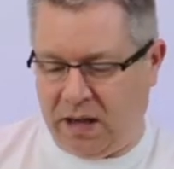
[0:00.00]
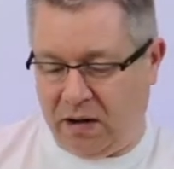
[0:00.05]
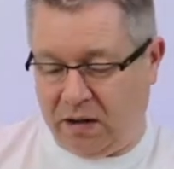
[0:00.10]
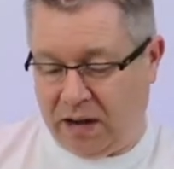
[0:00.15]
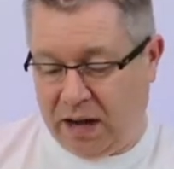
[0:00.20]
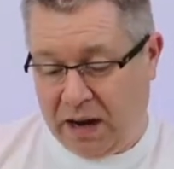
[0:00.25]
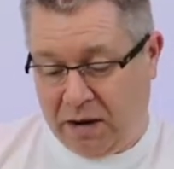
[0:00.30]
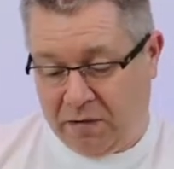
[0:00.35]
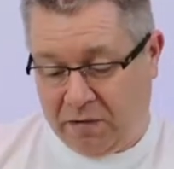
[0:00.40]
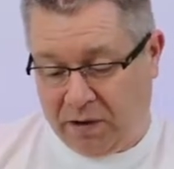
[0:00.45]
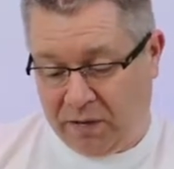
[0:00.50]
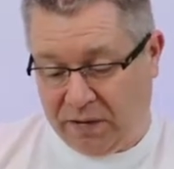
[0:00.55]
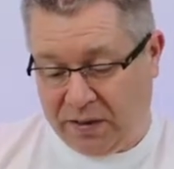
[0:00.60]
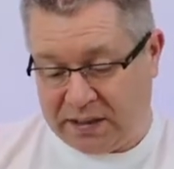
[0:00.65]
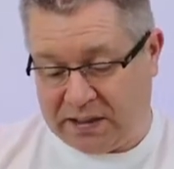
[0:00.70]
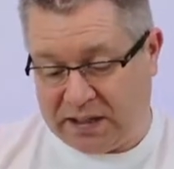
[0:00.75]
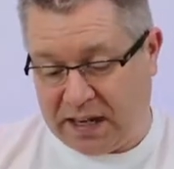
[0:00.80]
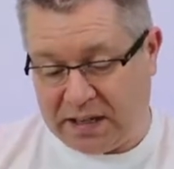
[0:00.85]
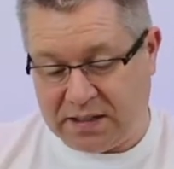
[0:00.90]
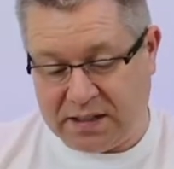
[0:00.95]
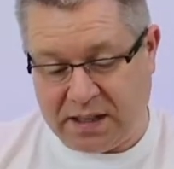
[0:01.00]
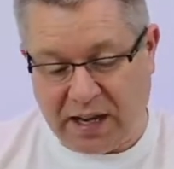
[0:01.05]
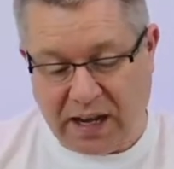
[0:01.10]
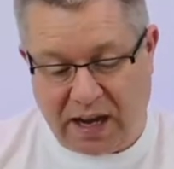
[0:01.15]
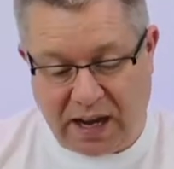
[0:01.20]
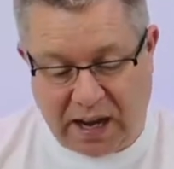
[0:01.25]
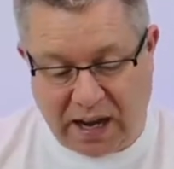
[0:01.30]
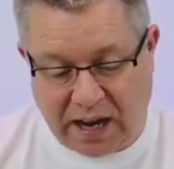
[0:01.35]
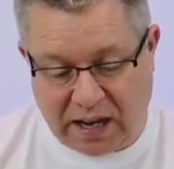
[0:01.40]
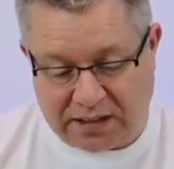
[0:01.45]
okay. Well, this has
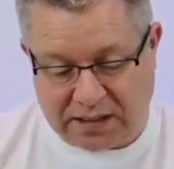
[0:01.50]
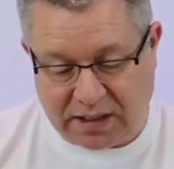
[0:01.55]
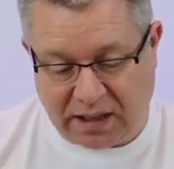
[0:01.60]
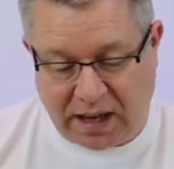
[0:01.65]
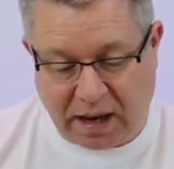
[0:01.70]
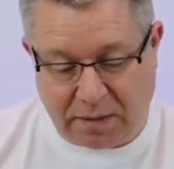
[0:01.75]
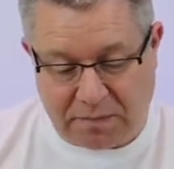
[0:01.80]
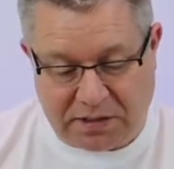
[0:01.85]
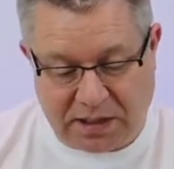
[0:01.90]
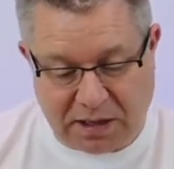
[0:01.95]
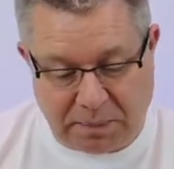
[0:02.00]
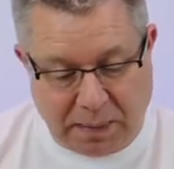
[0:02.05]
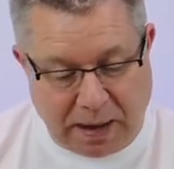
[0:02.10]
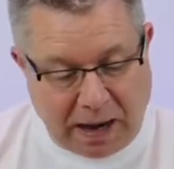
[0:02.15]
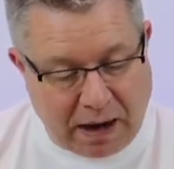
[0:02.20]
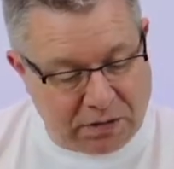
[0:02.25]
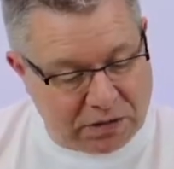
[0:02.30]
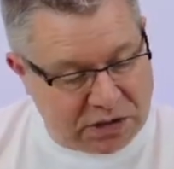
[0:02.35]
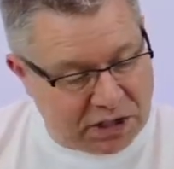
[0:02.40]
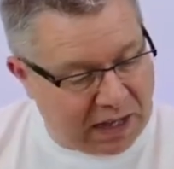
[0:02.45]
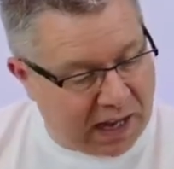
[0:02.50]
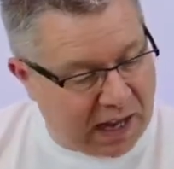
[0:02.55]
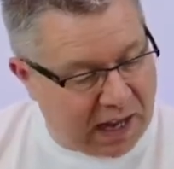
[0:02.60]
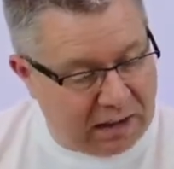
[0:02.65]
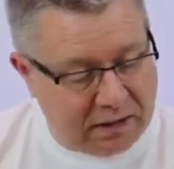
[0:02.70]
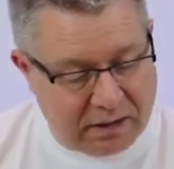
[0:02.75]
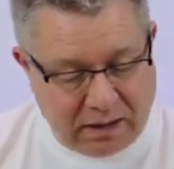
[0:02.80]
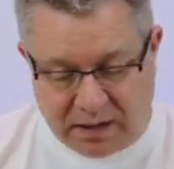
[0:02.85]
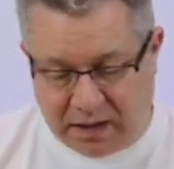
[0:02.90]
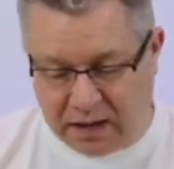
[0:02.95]
a has it comes in a pouch
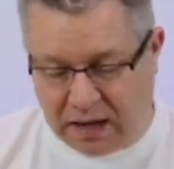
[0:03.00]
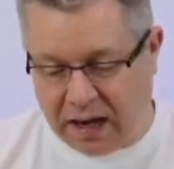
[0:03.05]
again.